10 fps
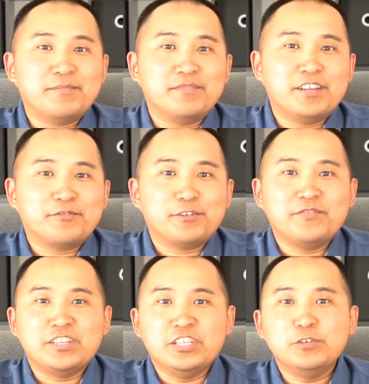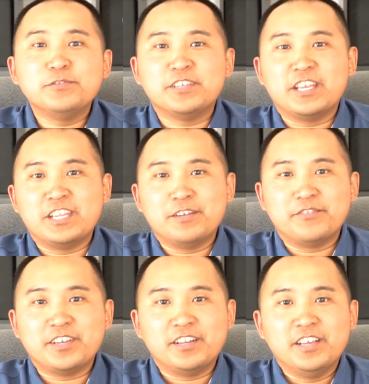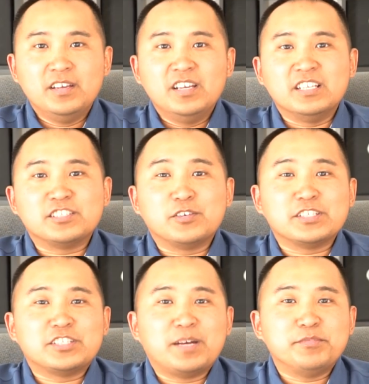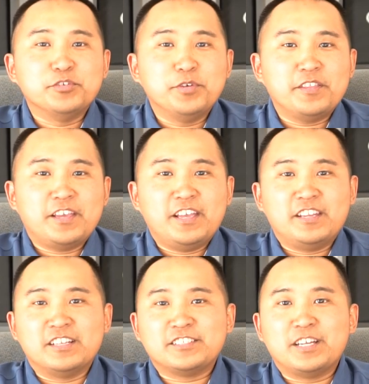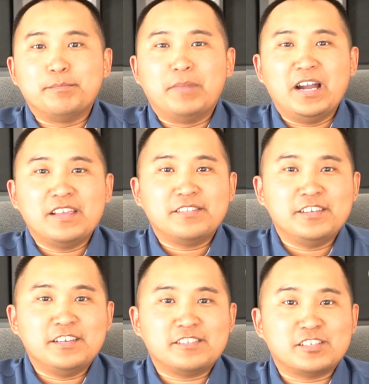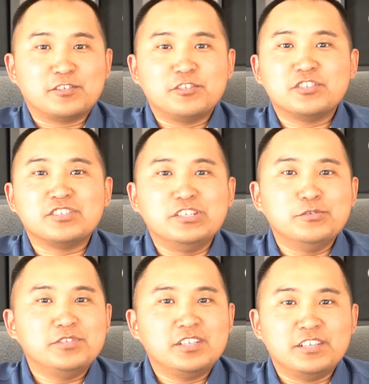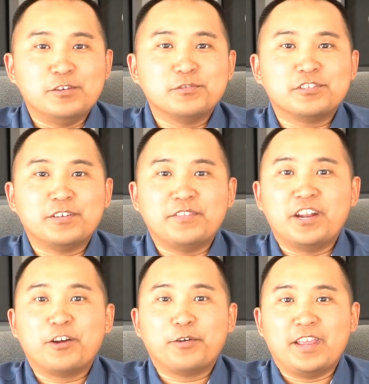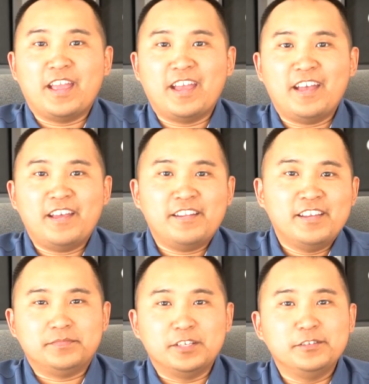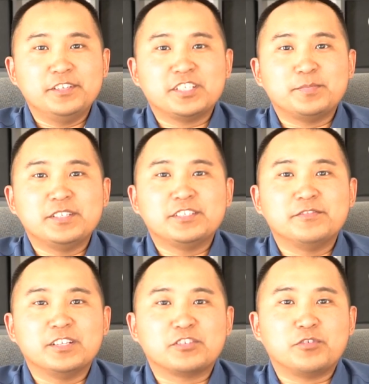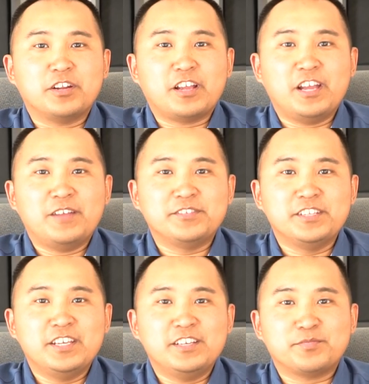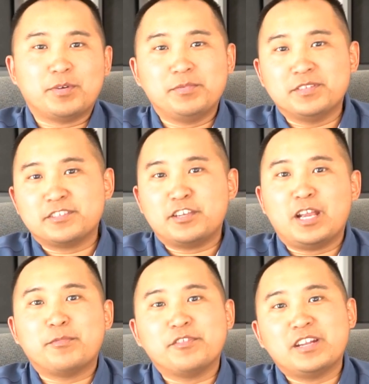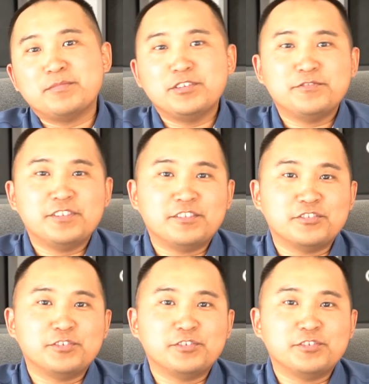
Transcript: up never even using any of it. And so I stopped doing that and I stopped buying things. I started just using the old stuff that I already had. The only expensive electronic I have today is probably this camera that I'm using to